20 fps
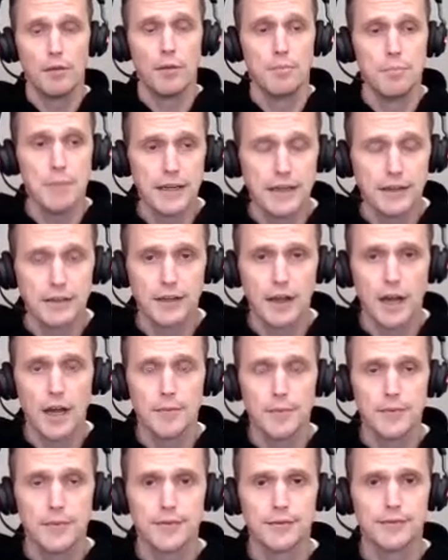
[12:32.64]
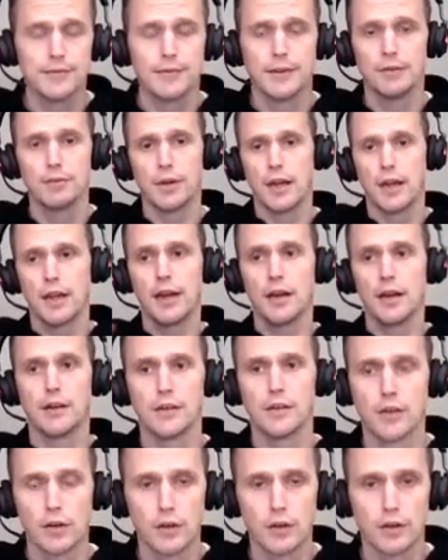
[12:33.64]
many times, and I hear
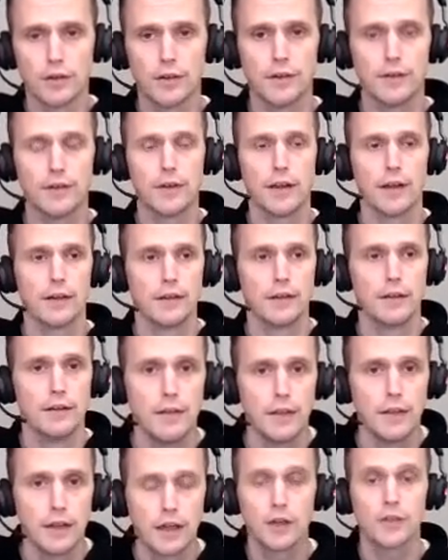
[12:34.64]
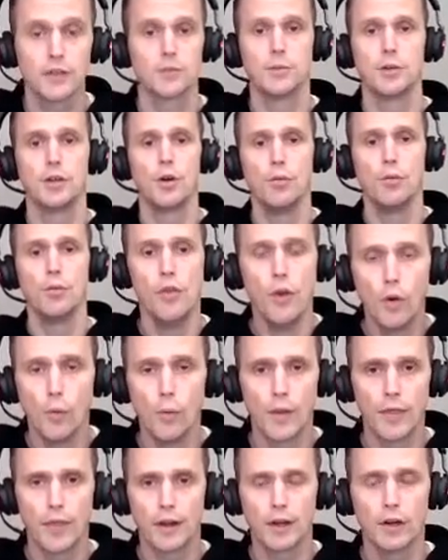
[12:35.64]
this a lot, is that the customer don't know
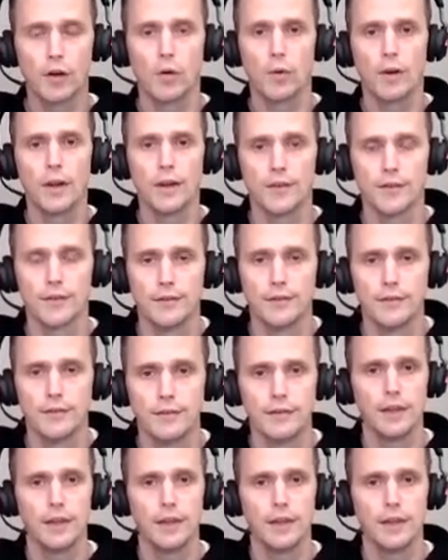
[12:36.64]
what the goal is.